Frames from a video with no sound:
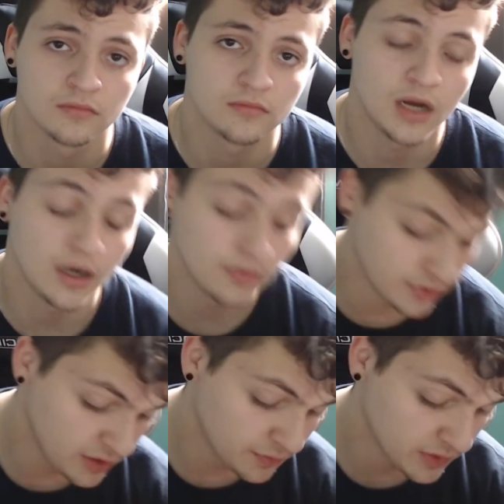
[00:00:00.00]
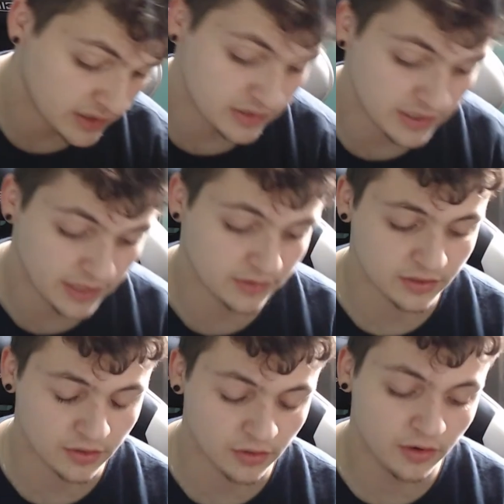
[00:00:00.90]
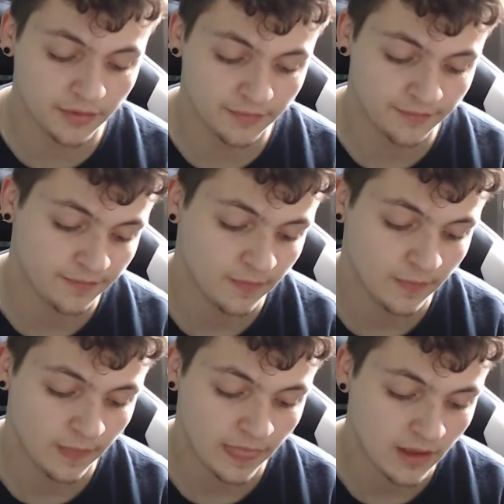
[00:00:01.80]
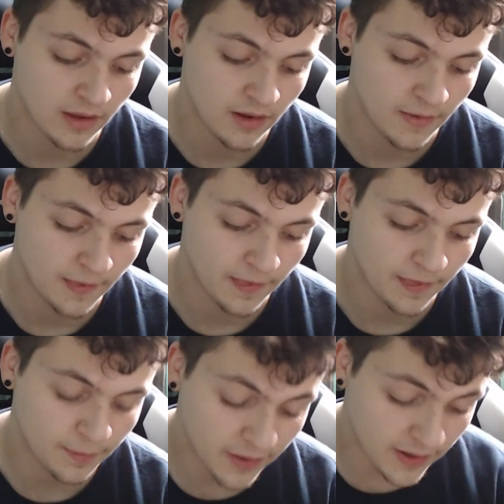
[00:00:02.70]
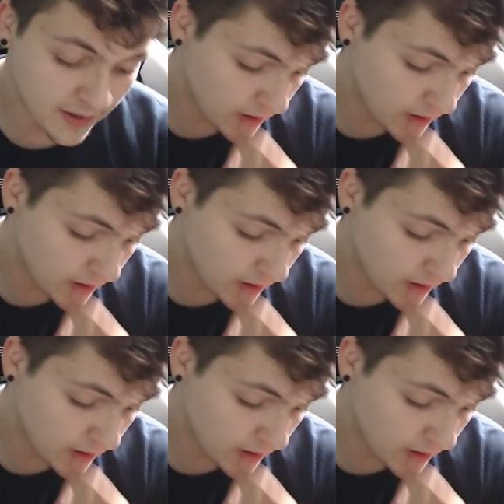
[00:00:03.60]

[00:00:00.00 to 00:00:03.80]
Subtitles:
I really would like to take this to court, but